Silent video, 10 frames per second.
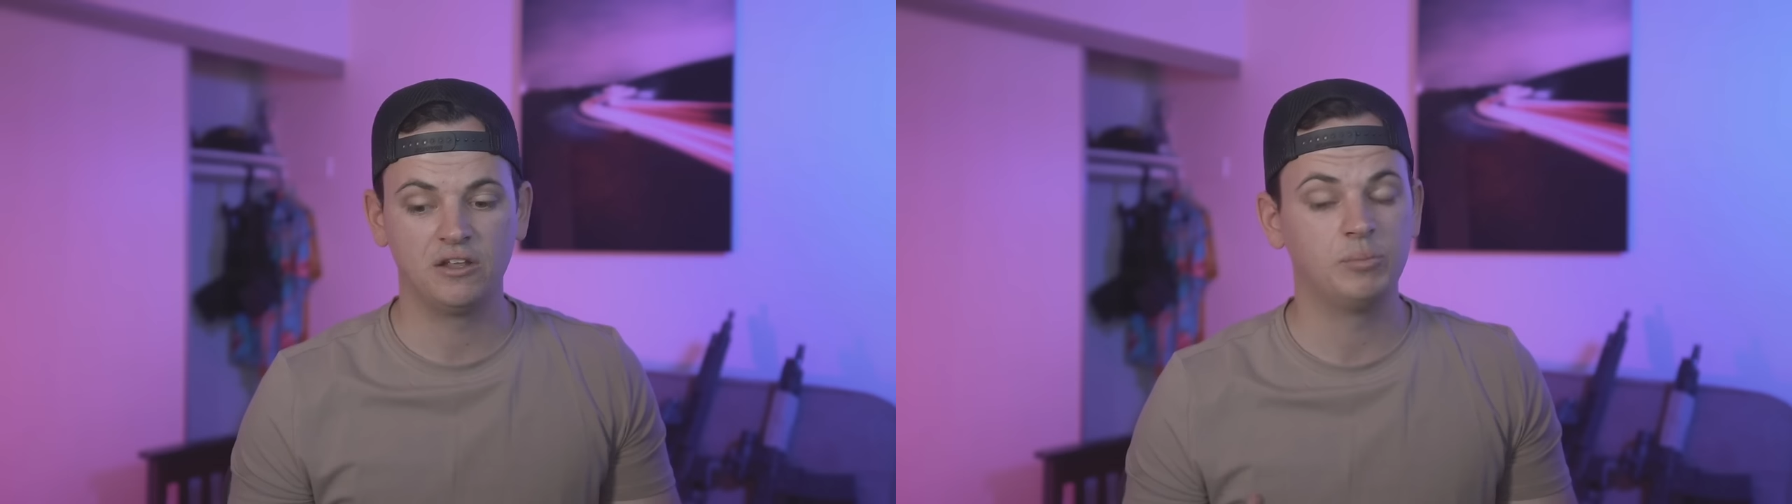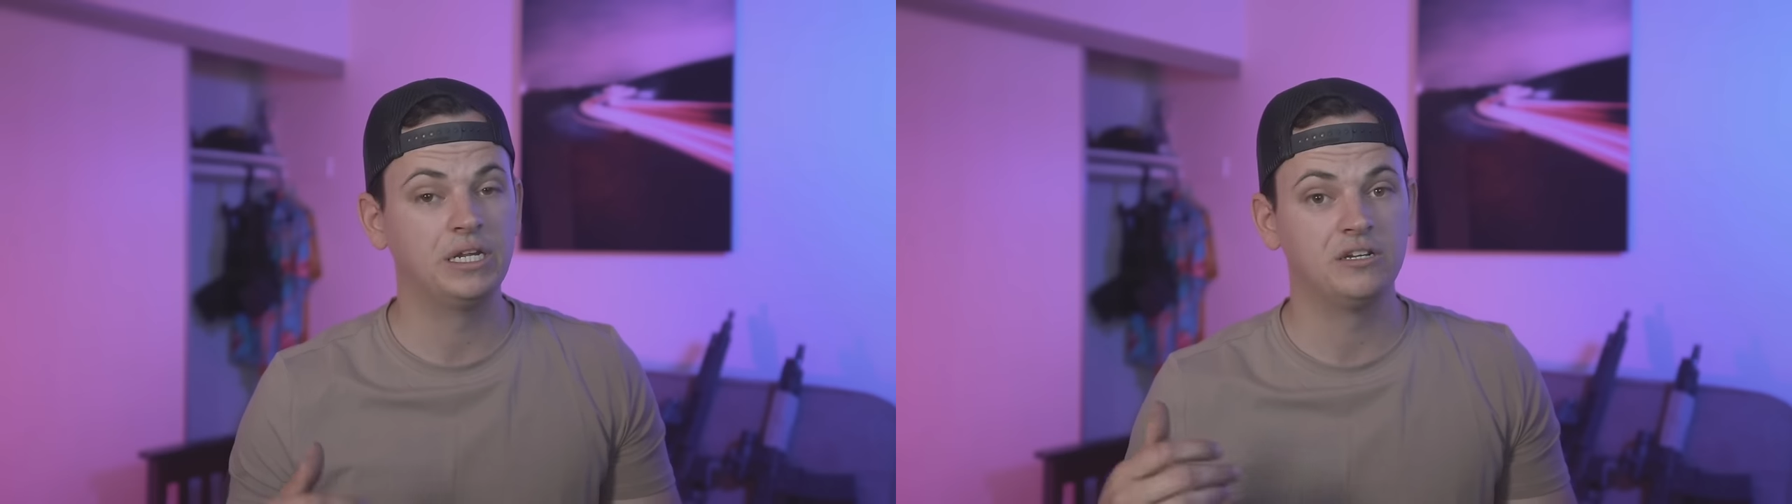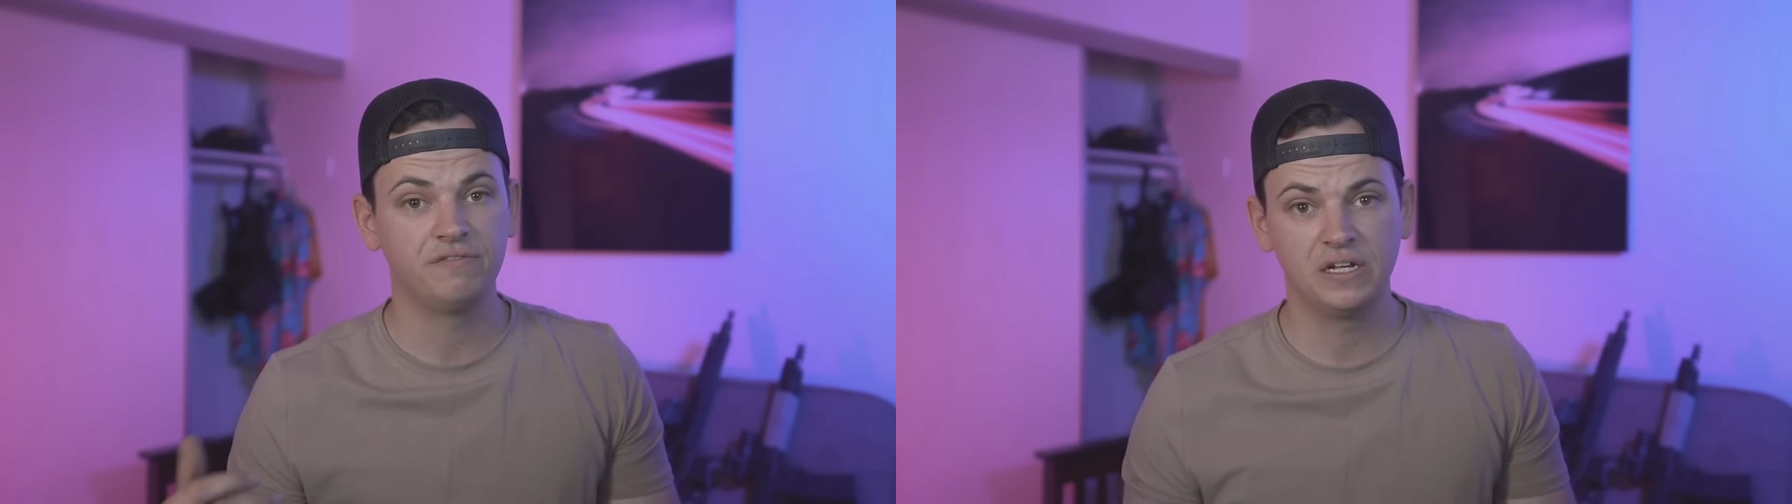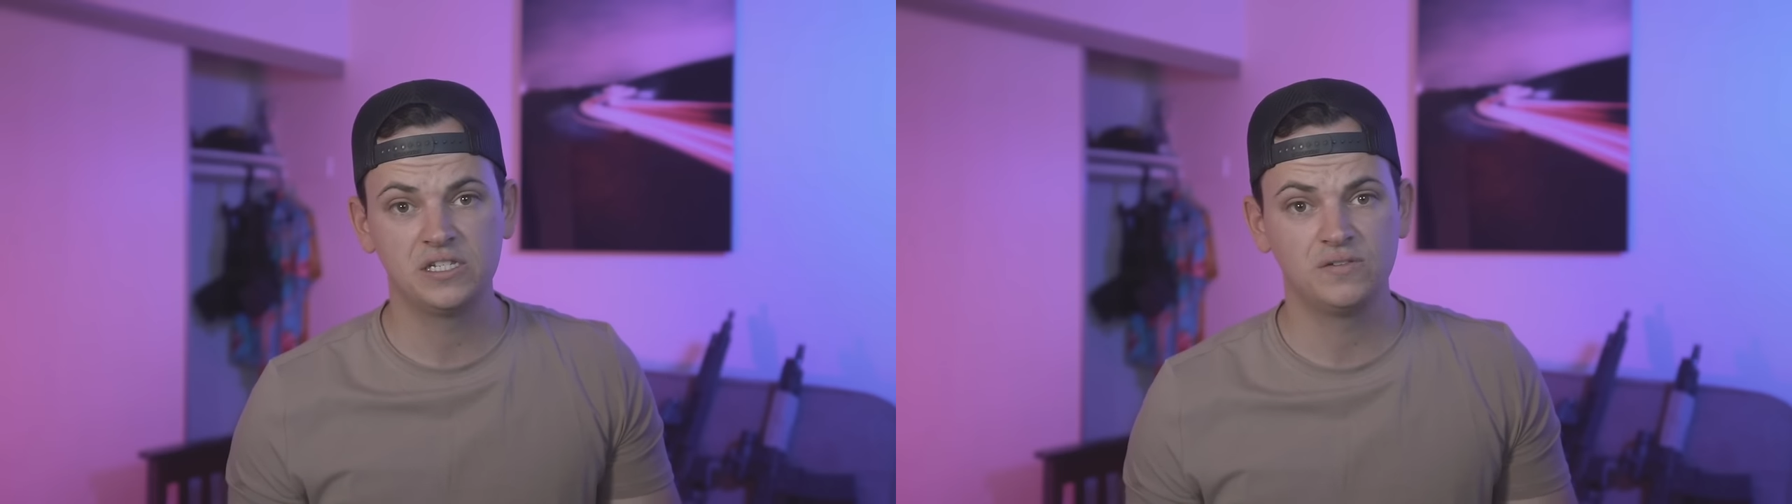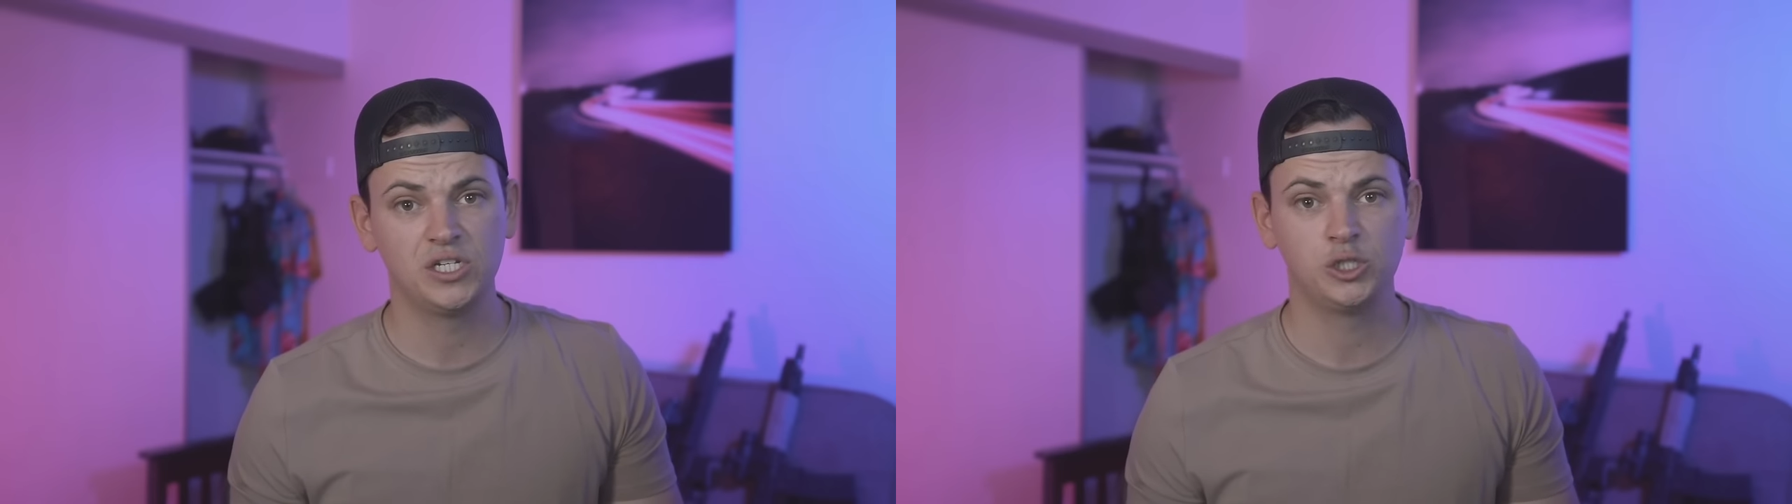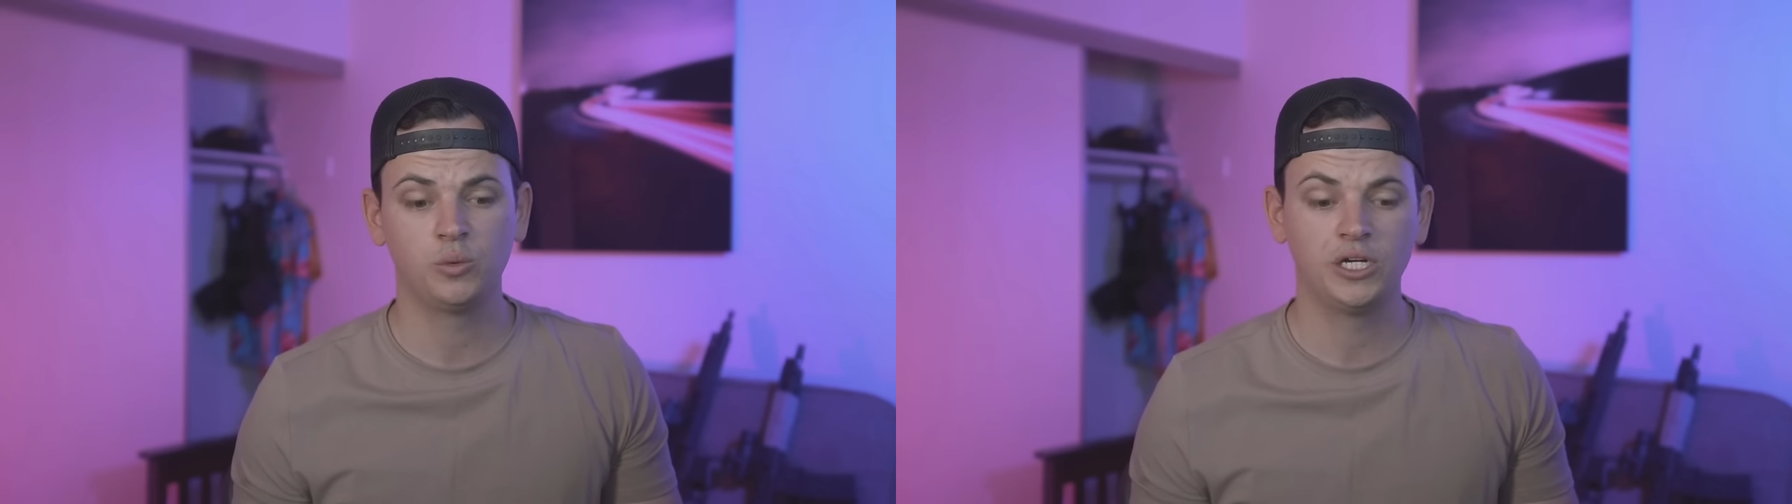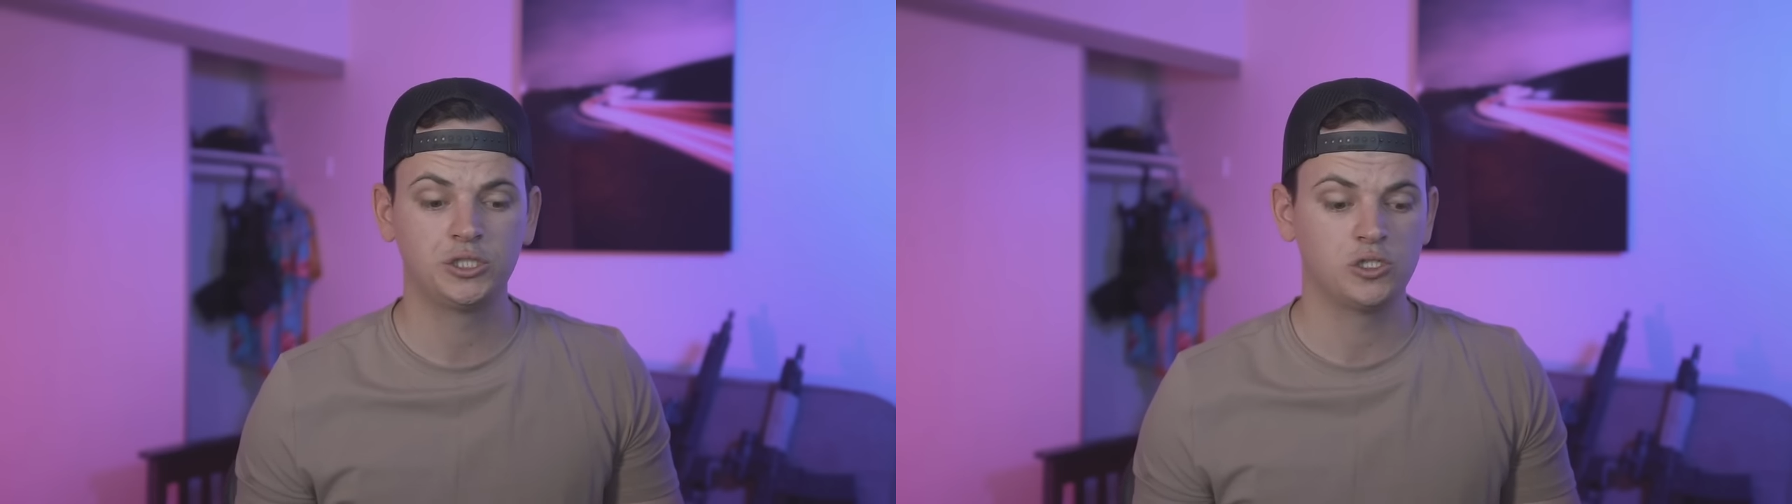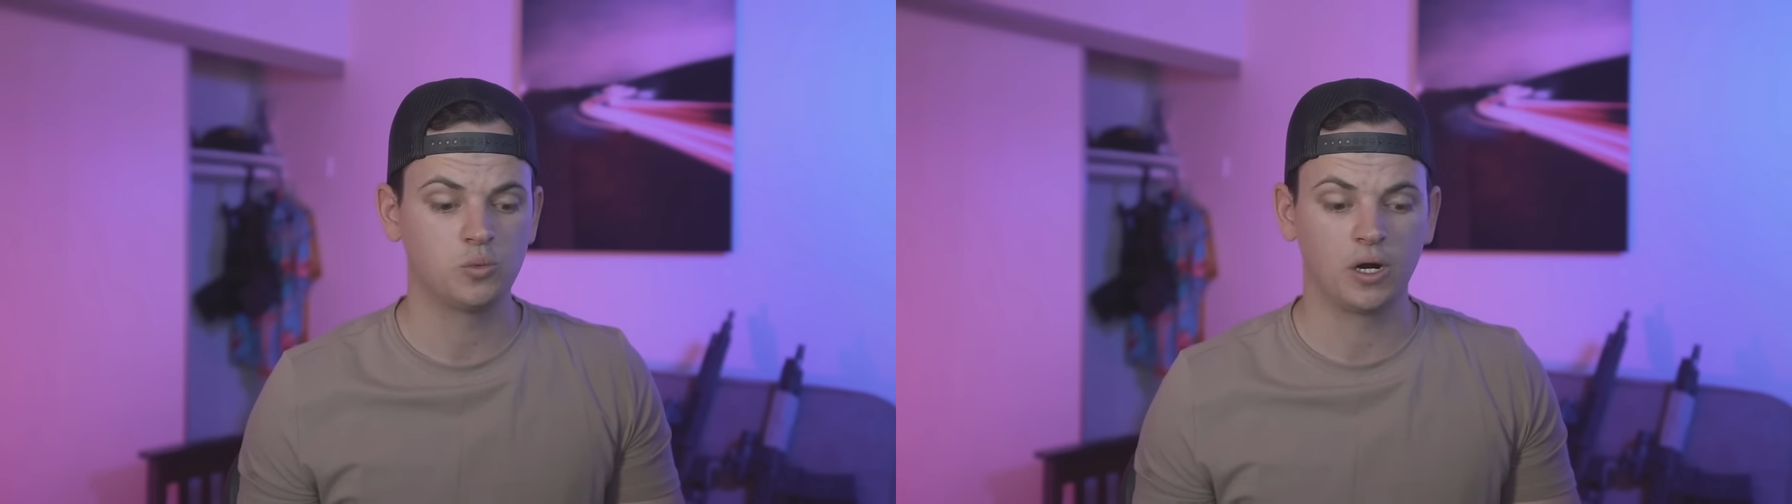have been in defensive
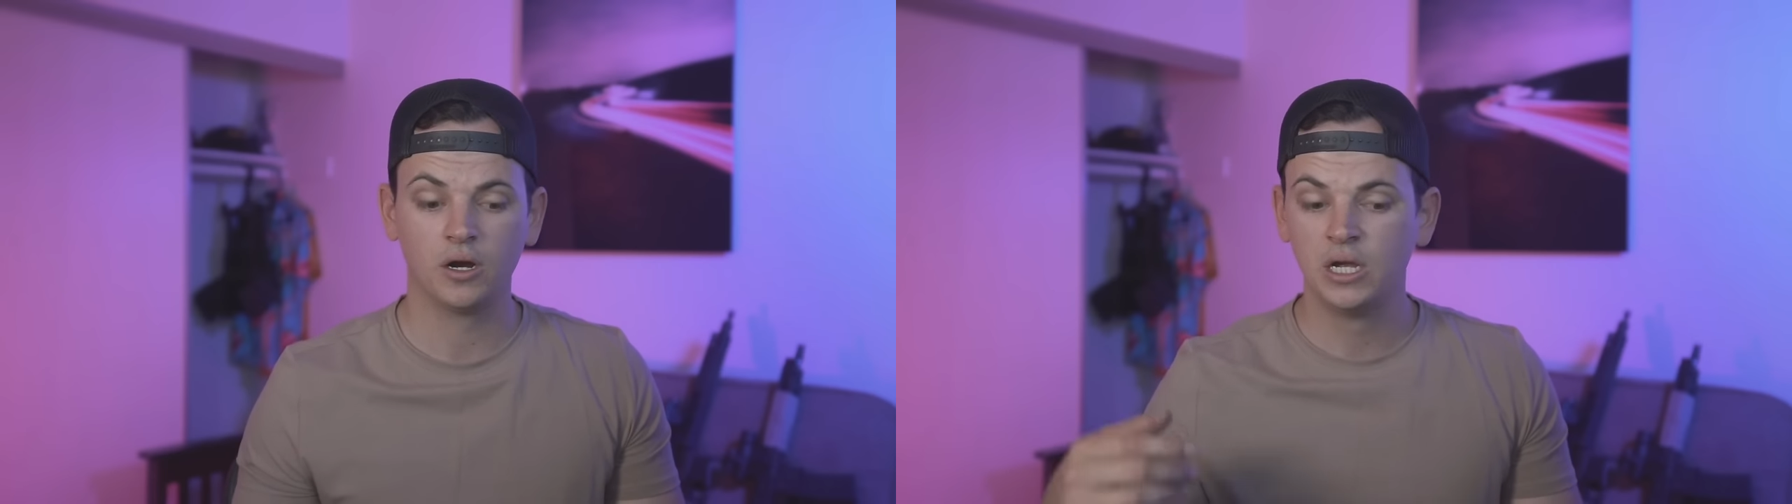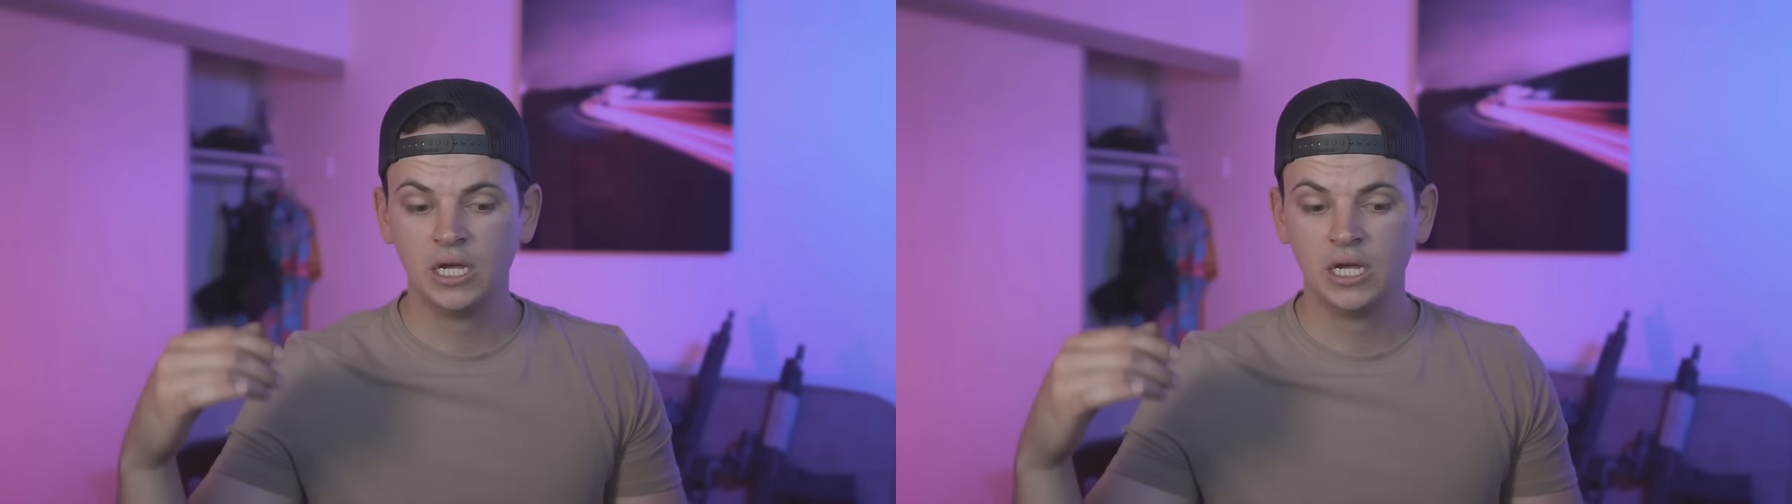situations where